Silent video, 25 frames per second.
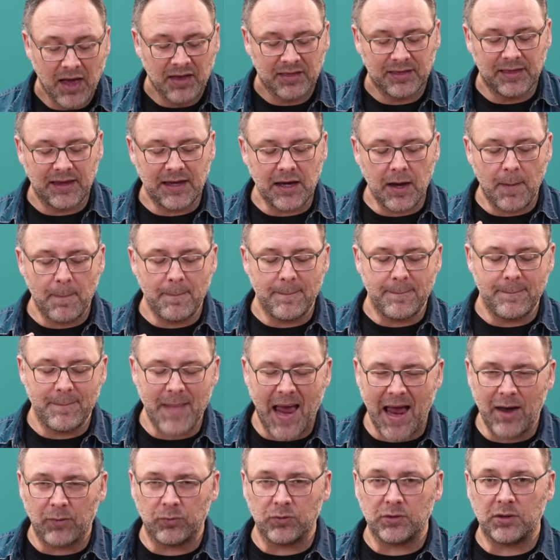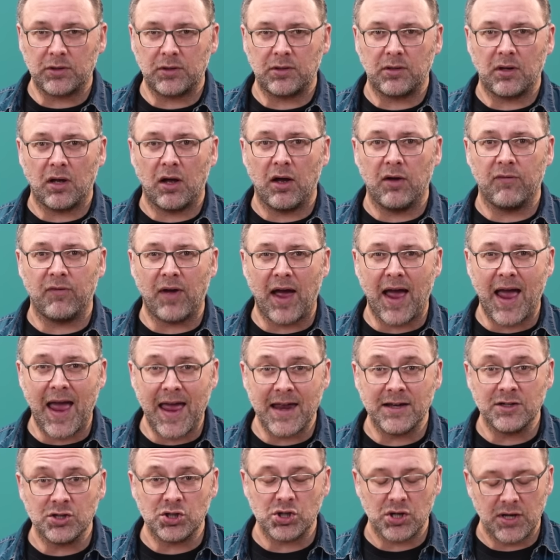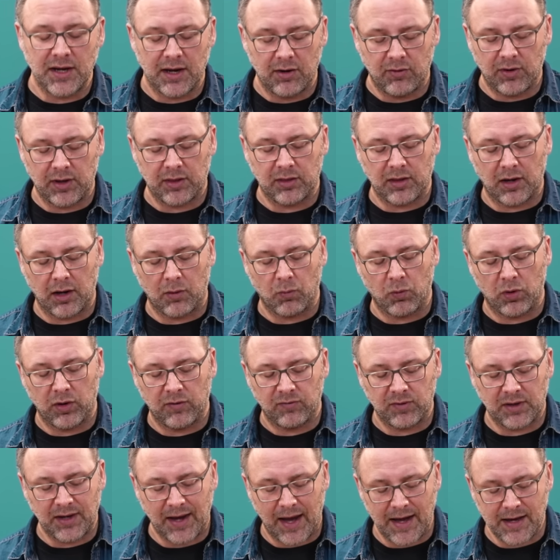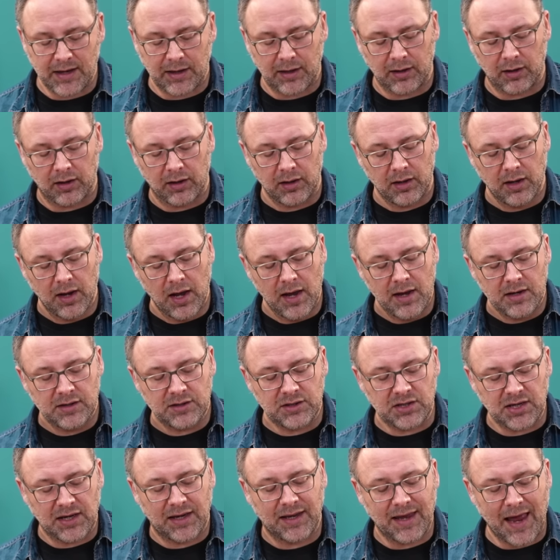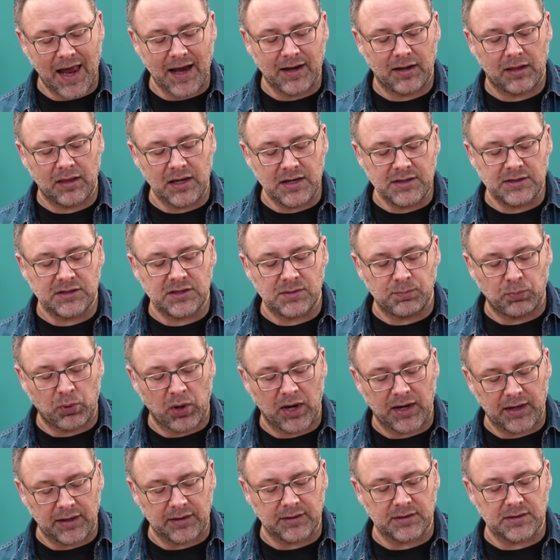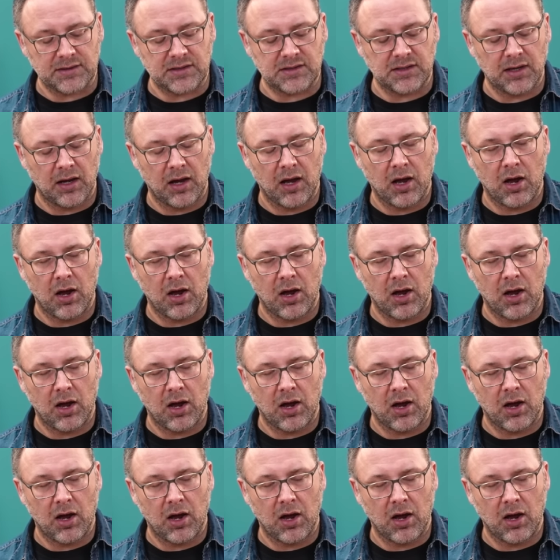The amount of engineering that it would have taken to get these springs